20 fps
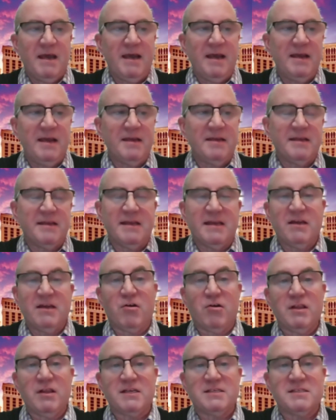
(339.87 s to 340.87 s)
And you get
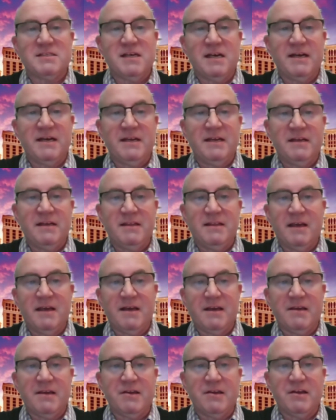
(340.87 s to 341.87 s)
all excited
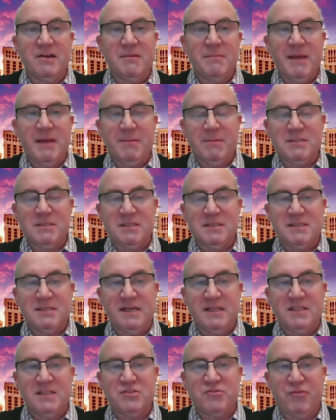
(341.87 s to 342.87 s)
that you're going to be able to
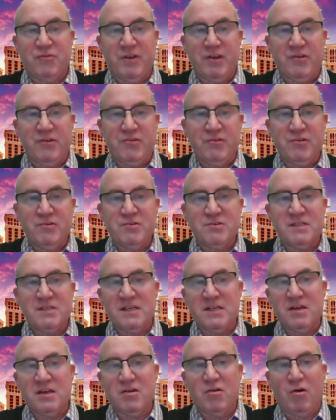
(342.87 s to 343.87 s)
take this free cruise,
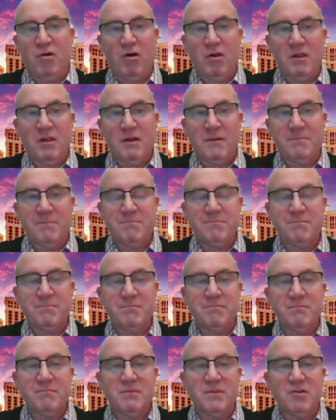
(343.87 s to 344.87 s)
and you call up
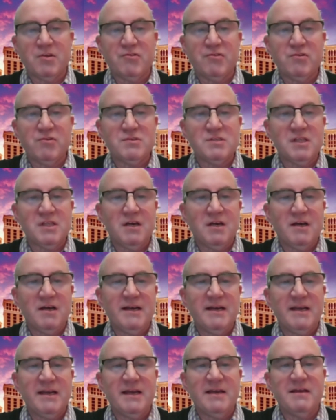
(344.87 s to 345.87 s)
the cruise
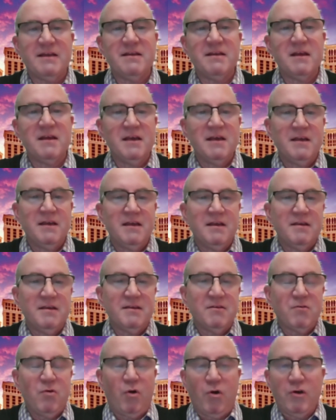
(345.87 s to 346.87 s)
line and
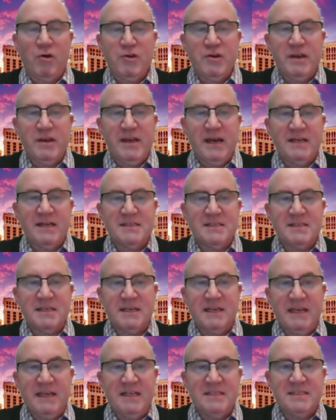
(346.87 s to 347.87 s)
all you get is
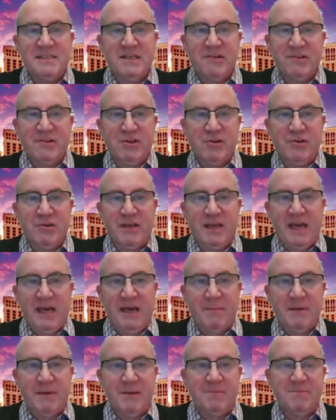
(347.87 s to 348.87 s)
an interior
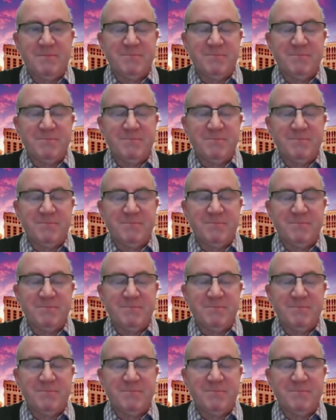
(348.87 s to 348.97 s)
cabin.